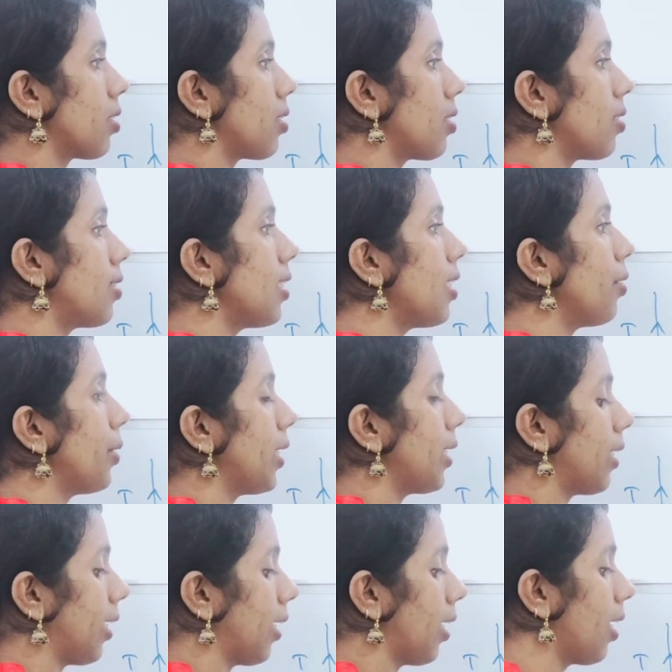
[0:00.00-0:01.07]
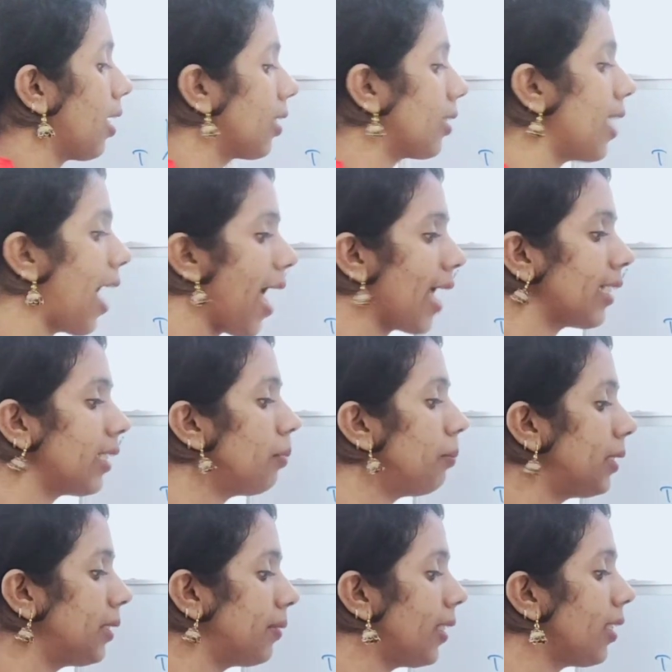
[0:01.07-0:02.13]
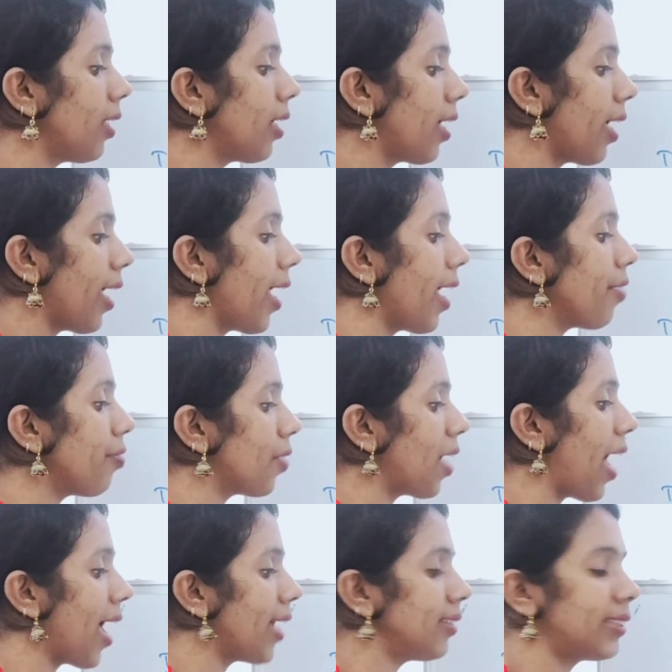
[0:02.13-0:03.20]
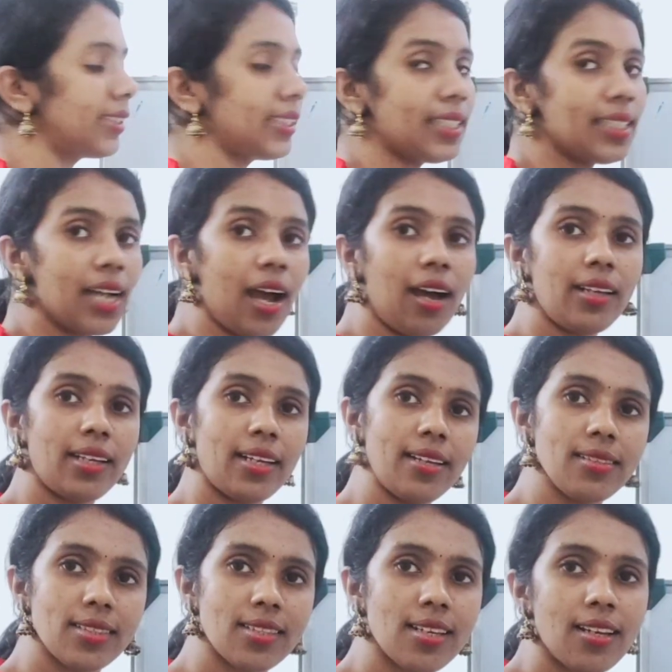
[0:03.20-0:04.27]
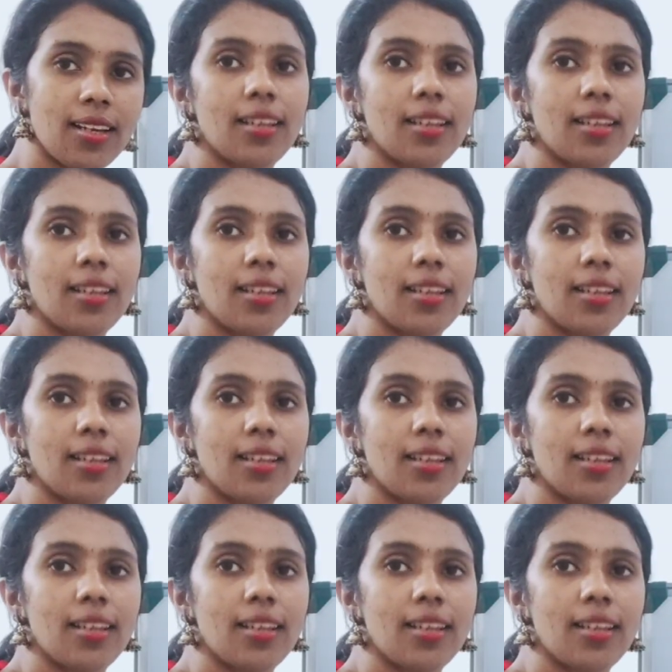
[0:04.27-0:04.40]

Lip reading: 0 degree. The angle between F and dr is